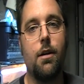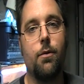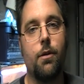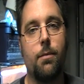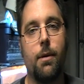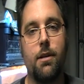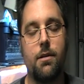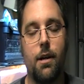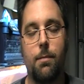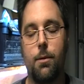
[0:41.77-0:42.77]
with my
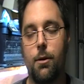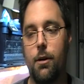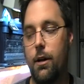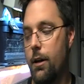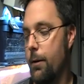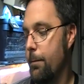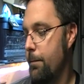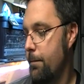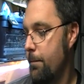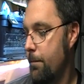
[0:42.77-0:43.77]
Sniper
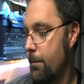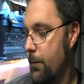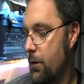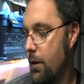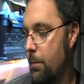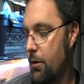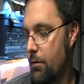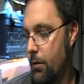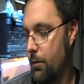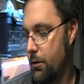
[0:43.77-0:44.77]

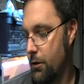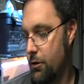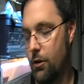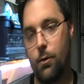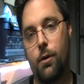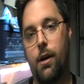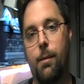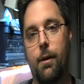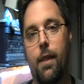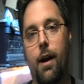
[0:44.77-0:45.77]
3, which I'll show you where I
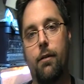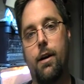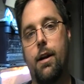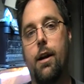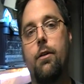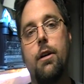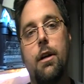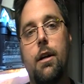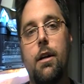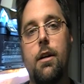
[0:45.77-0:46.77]
am on that right now.
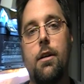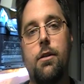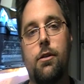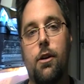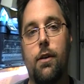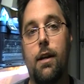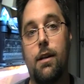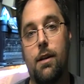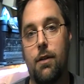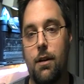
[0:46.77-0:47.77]
So that
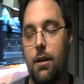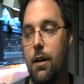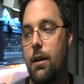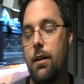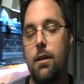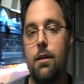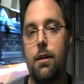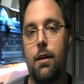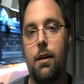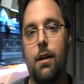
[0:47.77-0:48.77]
didn't even get done,
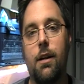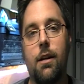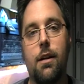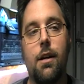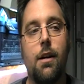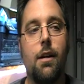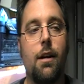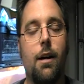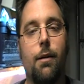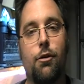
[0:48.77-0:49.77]
and
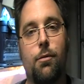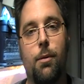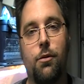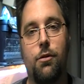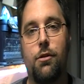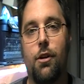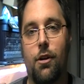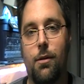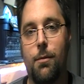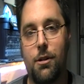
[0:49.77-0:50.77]
I was supposed to start a
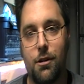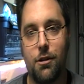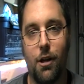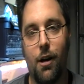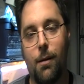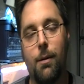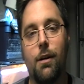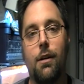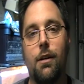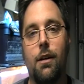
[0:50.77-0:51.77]
commission job
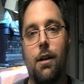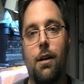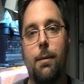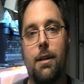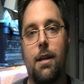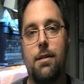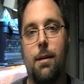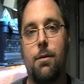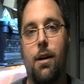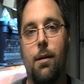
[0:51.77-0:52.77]
at that
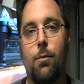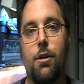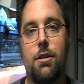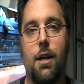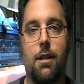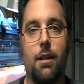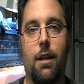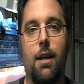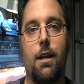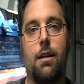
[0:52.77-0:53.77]
same time, which got
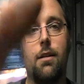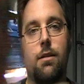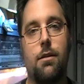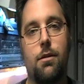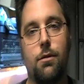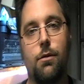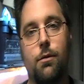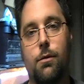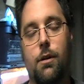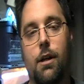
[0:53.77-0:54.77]
delayed
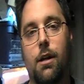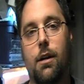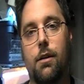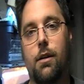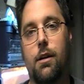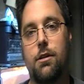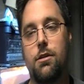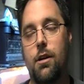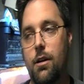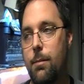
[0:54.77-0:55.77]
to I just
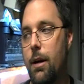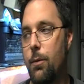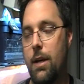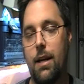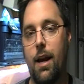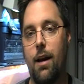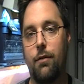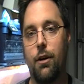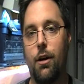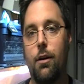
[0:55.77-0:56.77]
started about a week and a half
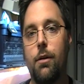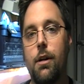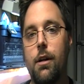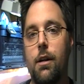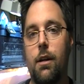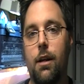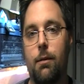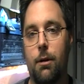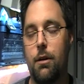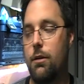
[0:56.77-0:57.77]
ago, and
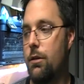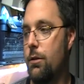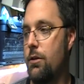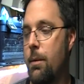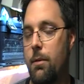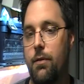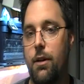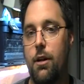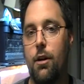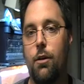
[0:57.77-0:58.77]
I'm going to do a separate
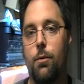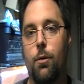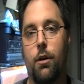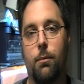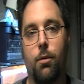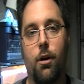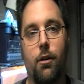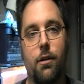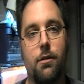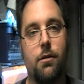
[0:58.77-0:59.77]
video, work in
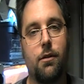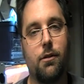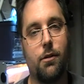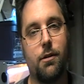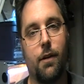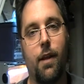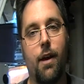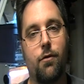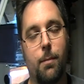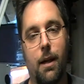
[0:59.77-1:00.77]
progress series on
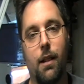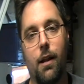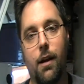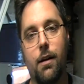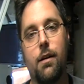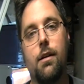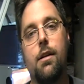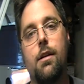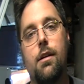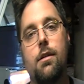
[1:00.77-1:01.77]
that for my client,
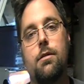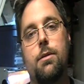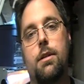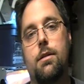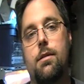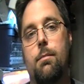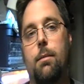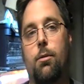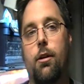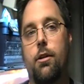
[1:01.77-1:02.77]
so you can see my
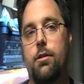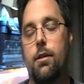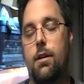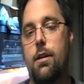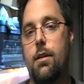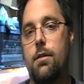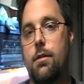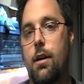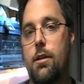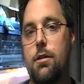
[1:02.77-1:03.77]
progress on the kit and
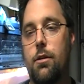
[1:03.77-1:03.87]
such. It